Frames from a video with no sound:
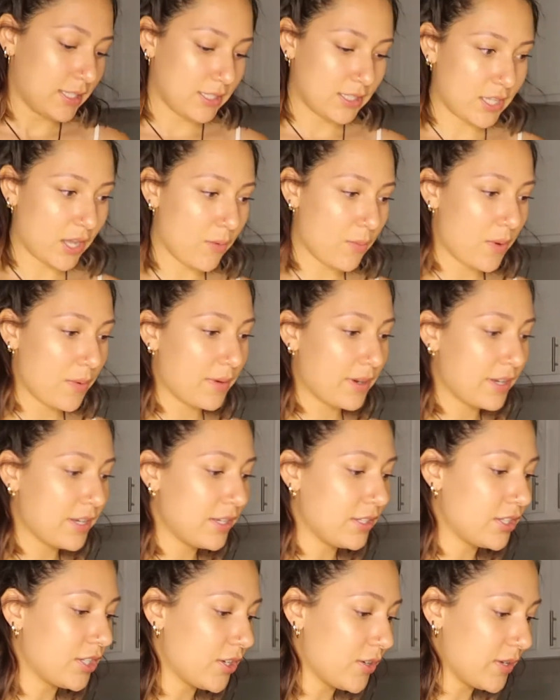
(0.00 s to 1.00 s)
So what we're
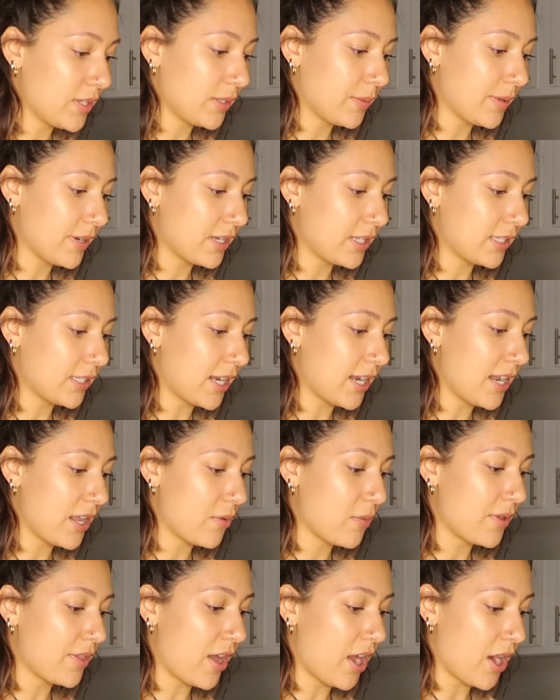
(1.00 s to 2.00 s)
gonna do is we're gonna start
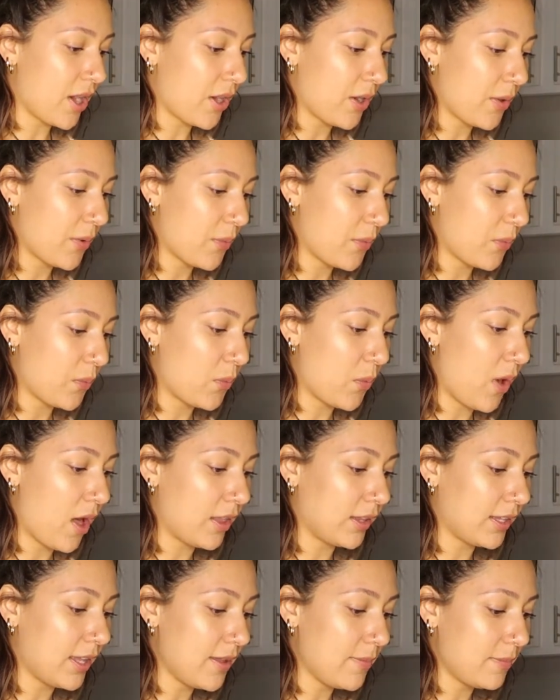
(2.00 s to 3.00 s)
out with our
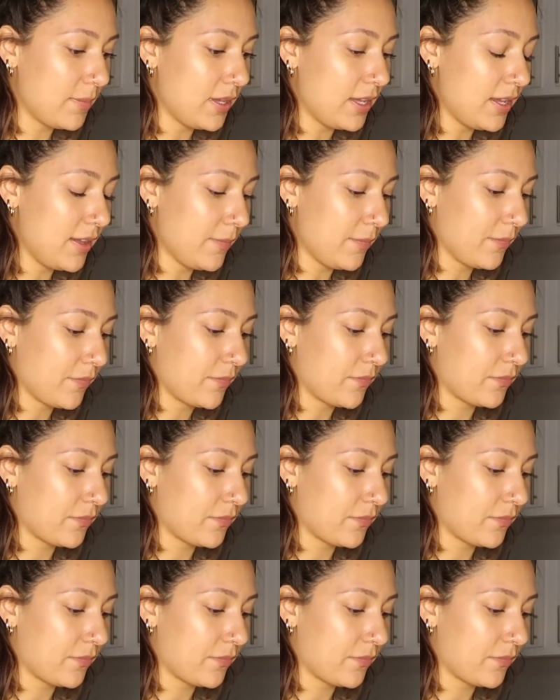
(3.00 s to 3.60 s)
walnut meat,